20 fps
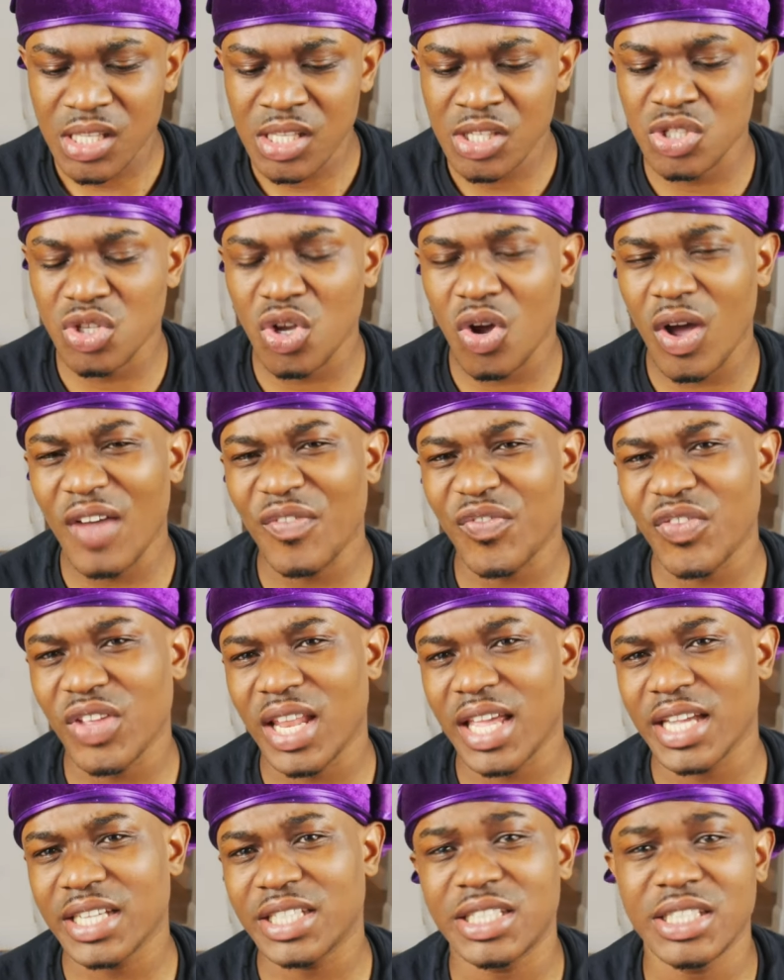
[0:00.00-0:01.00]
So I feel
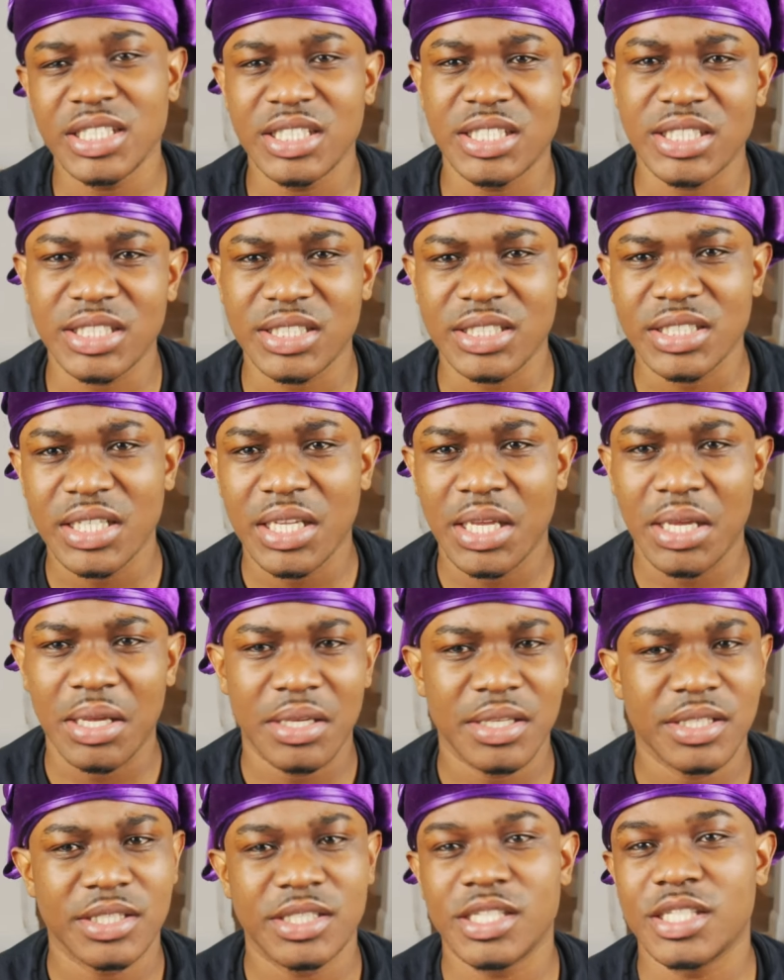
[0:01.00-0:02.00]
like she just
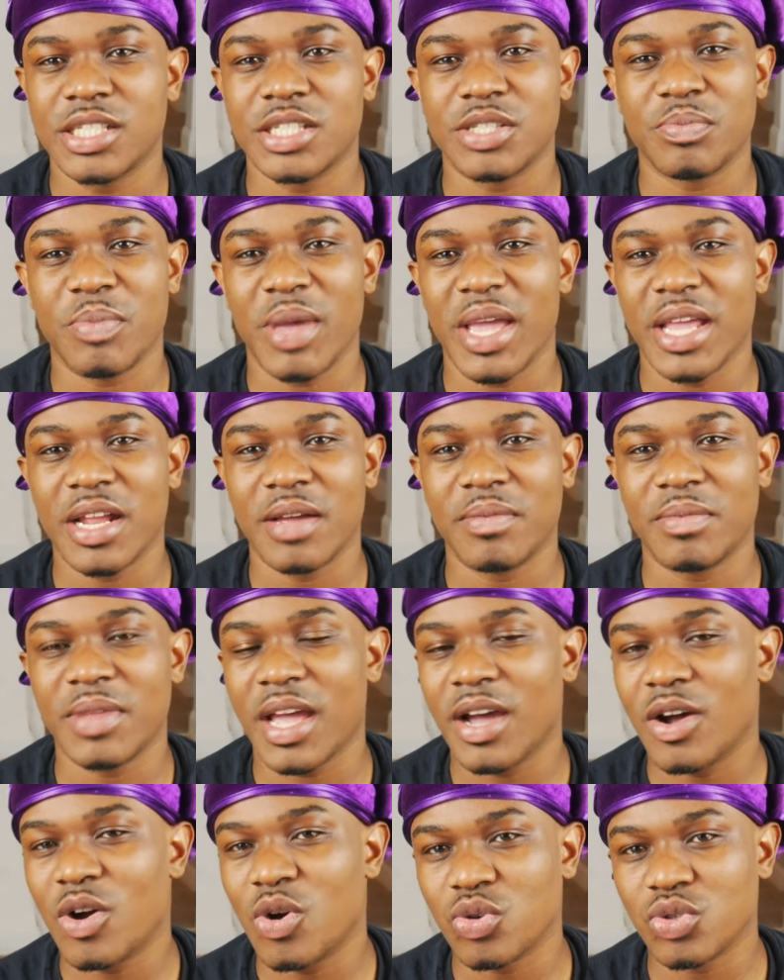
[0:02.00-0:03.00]
she just made up
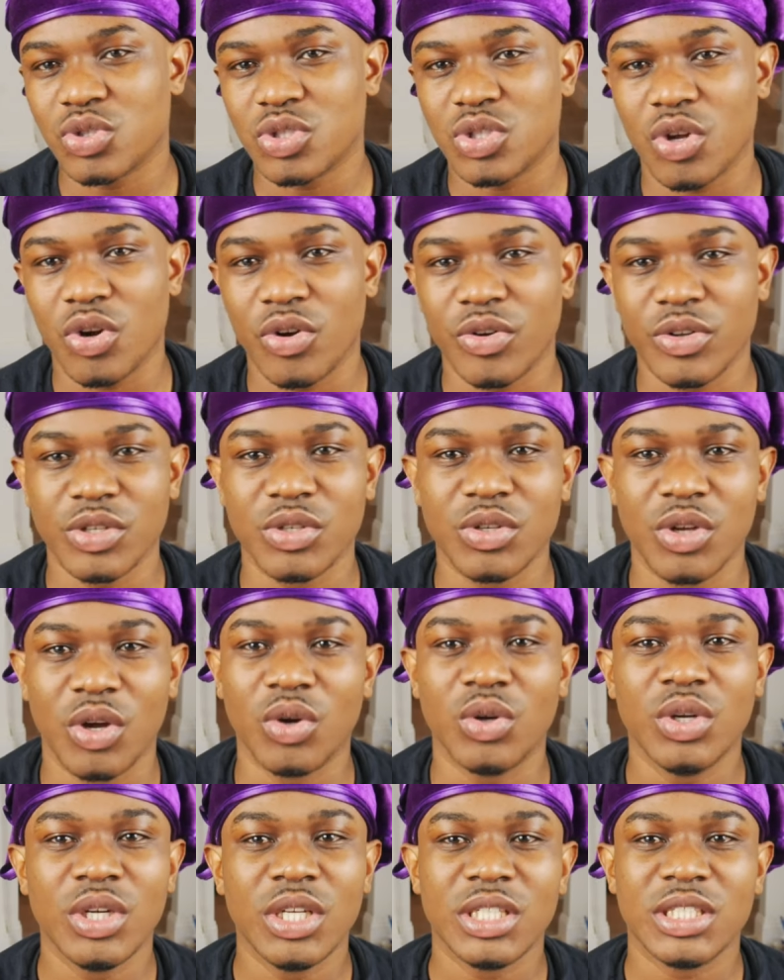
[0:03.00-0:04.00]
that whole story, you
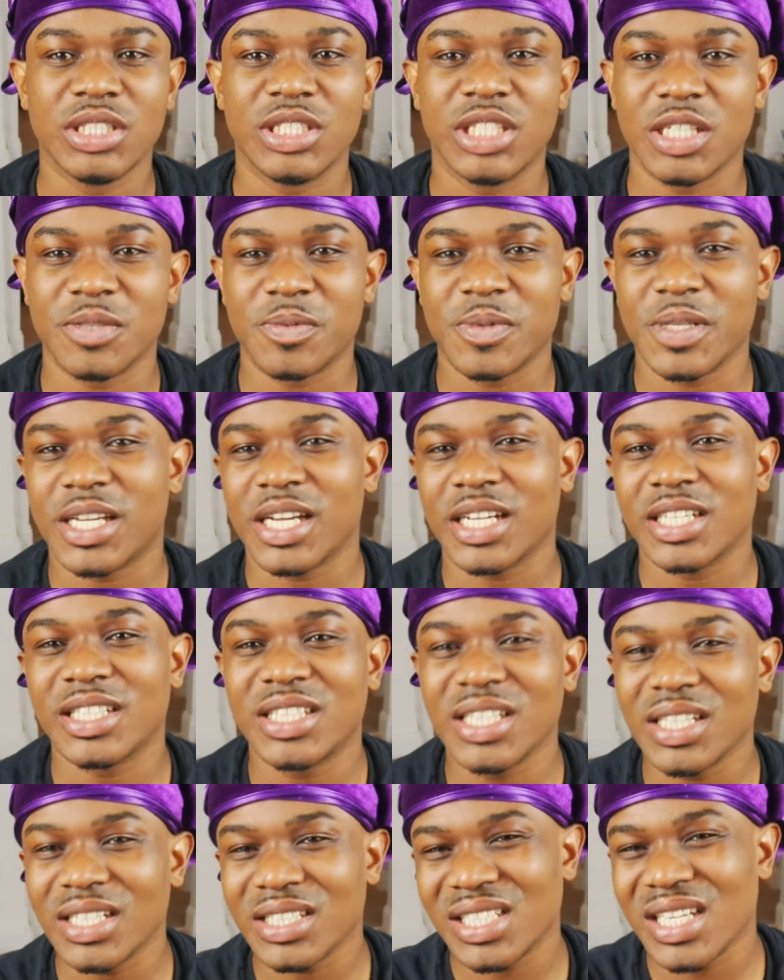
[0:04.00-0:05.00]
know, just because
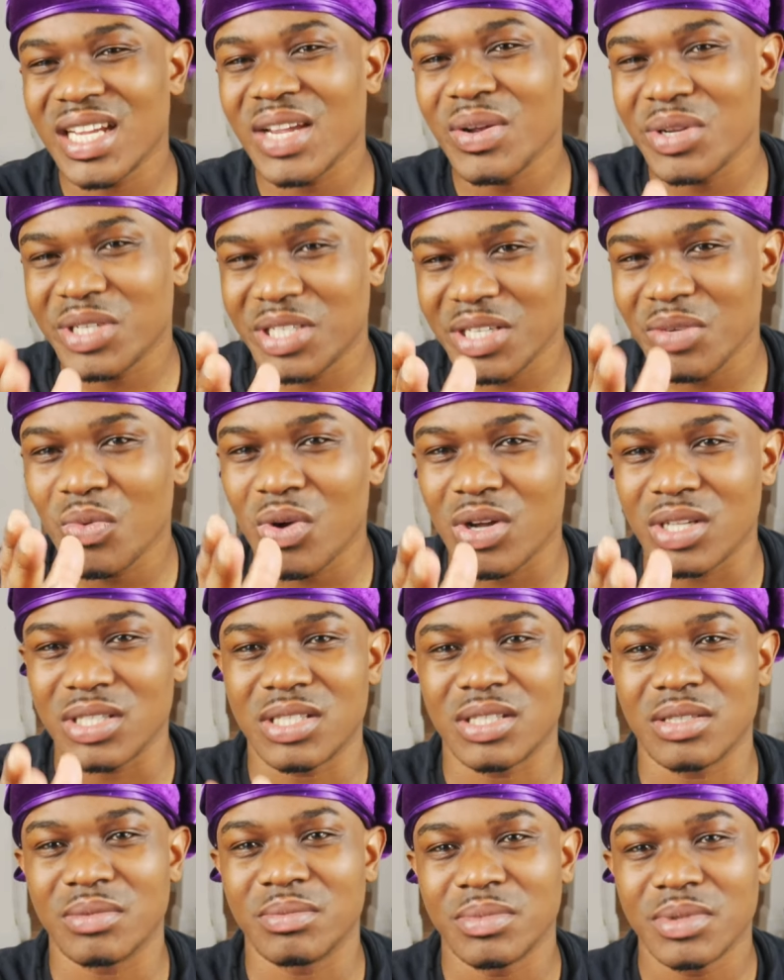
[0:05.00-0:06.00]
she she she
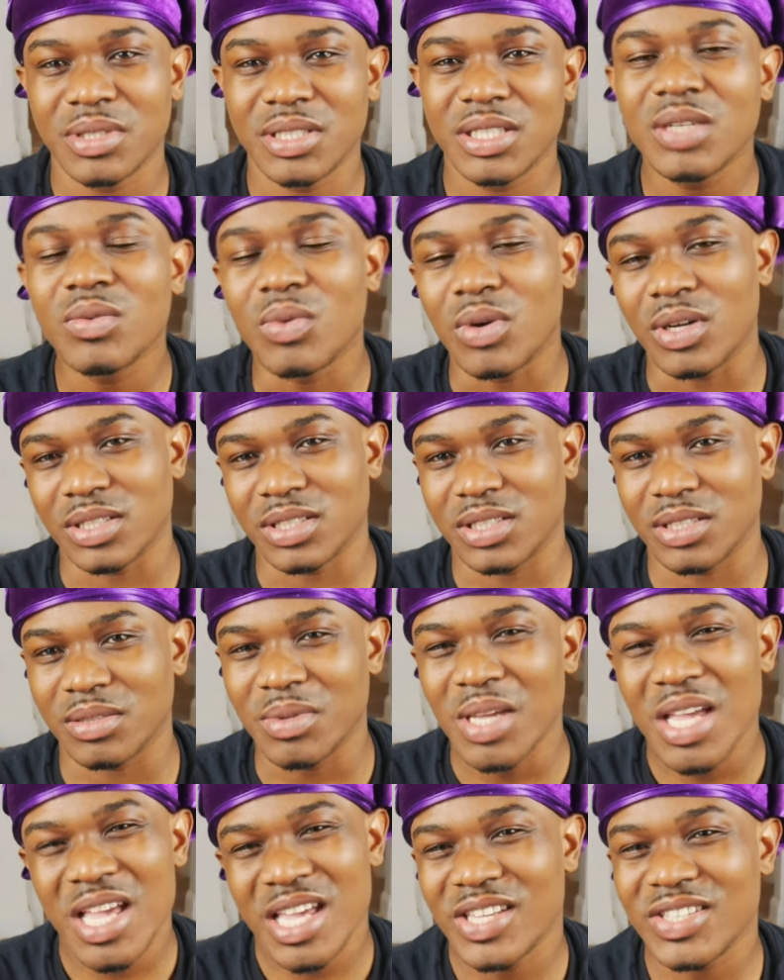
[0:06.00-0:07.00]
wants him. She wants him.
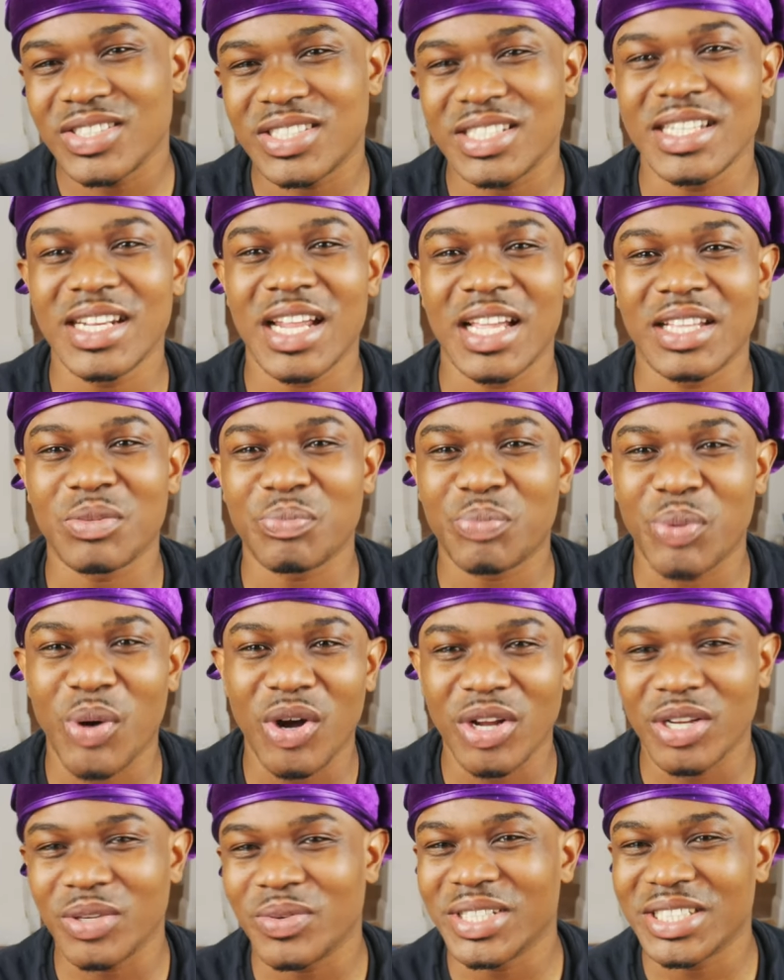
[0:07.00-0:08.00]
You seen at the
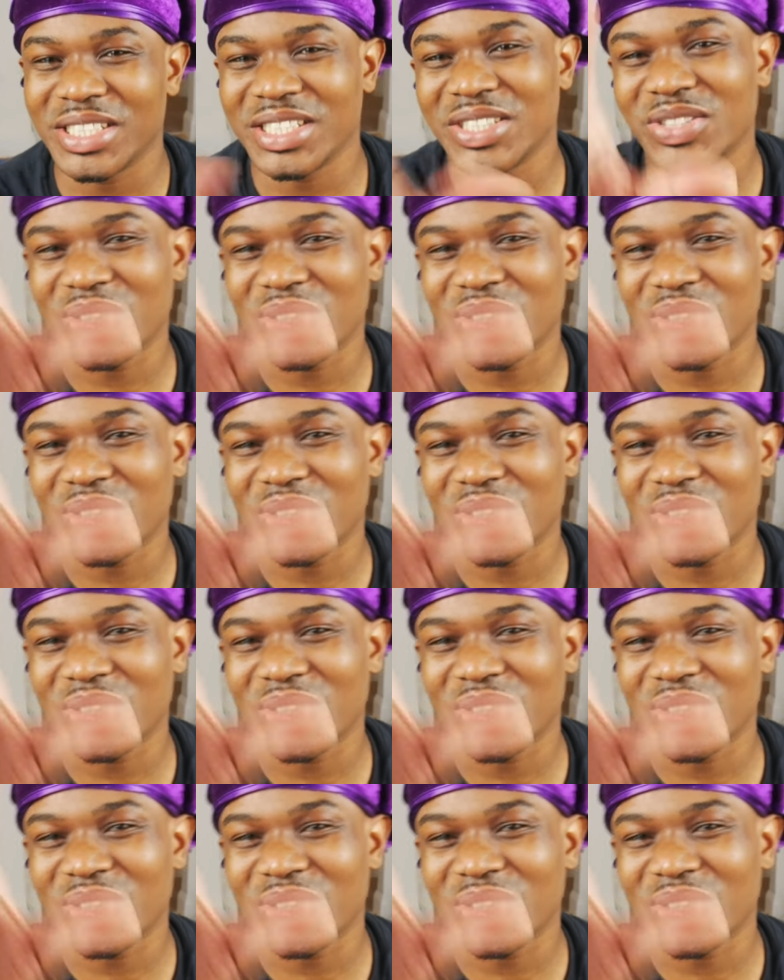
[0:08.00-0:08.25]
party where she